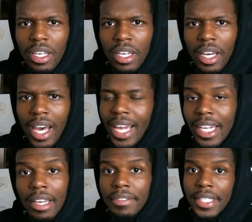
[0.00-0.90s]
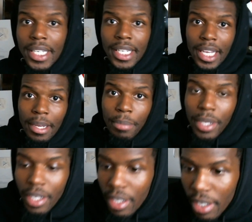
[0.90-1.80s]
I love seeing that,
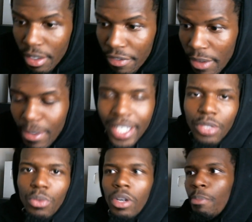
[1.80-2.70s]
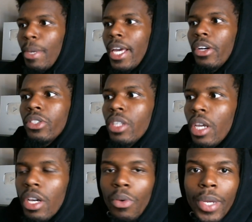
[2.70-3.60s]
bro. You feel me? Because
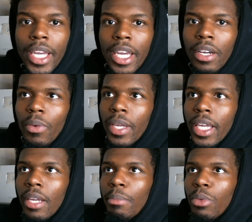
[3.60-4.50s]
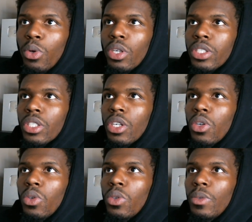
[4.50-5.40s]
males, we get more
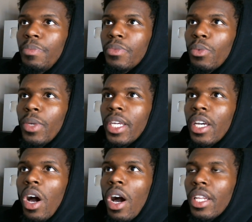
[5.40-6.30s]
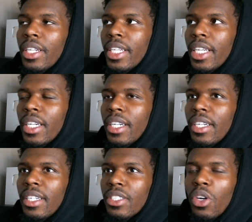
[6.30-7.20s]
so, we get all of
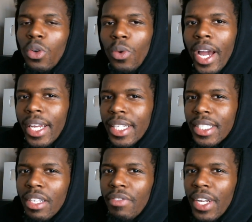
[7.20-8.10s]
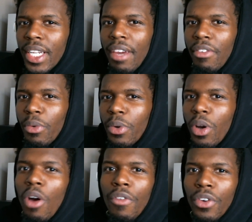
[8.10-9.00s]
the notoriety and stuff like that for real
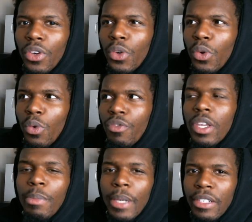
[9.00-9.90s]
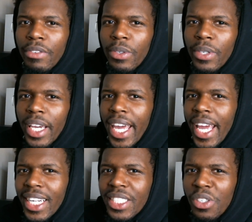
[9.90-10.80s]
over the females for real that can
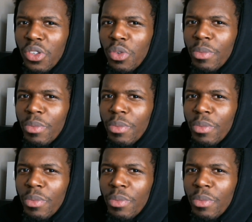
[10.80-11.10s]
actually hoop.